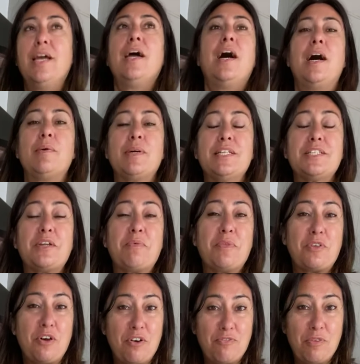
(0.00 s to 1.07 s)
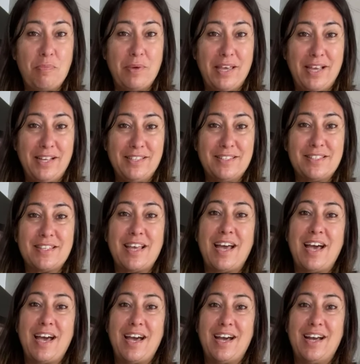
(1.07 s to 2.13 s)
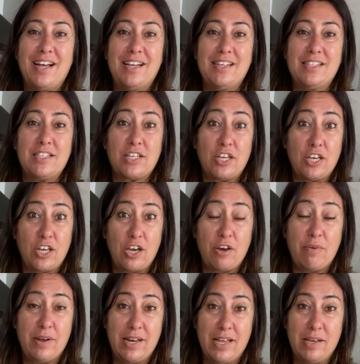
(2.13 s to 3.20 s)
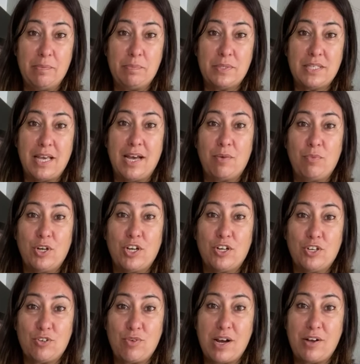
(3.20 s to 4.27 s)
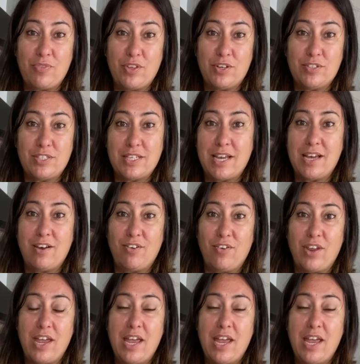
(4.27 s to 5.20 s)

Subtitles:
going to start with coffee beans and cacao nibs, and we're going to ground those down.